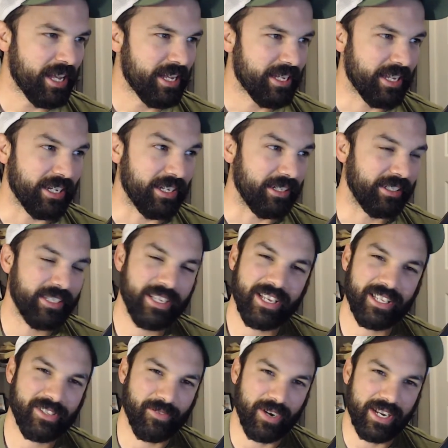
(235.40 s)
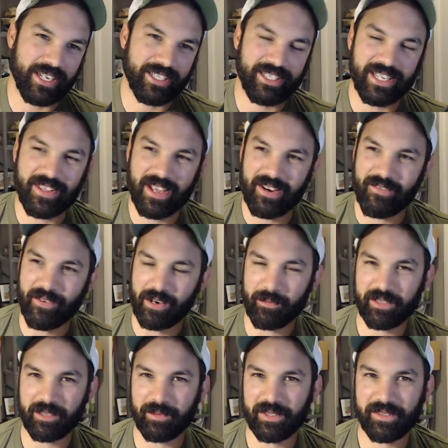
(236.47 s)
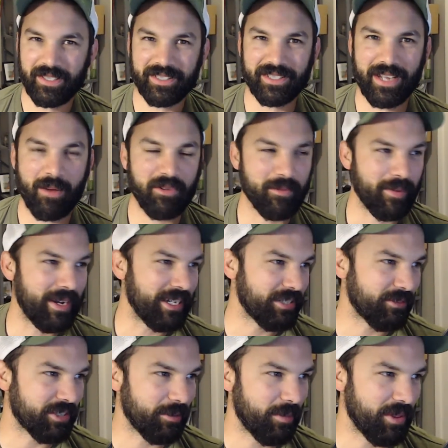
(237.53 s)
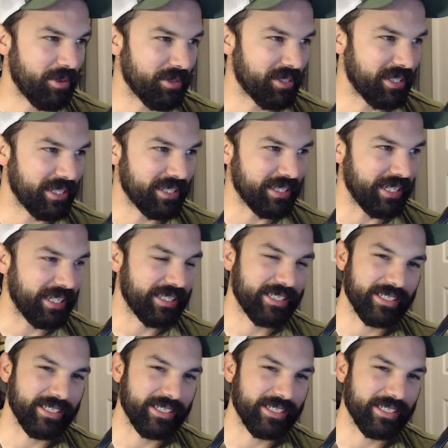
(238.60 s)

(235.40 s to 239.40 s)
I know it's funny to see that Farm Sim still hasn't optimized for some of those things yet.